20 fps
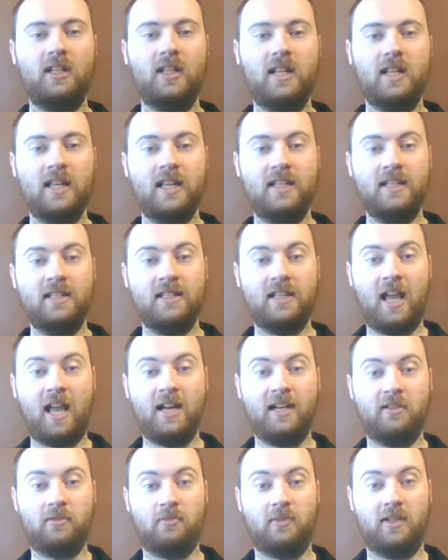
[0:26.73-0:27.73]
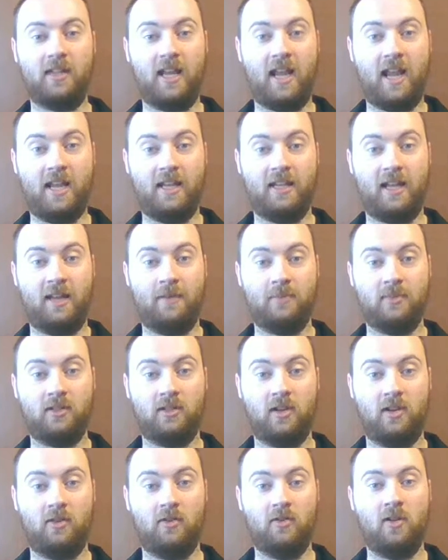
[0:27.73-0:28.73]
Inside is where the 8 cups
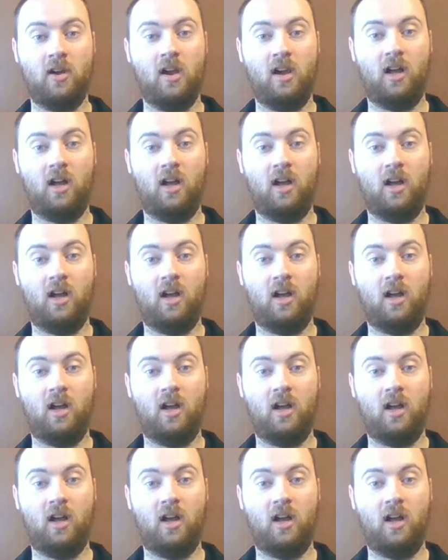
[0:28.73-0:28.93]
go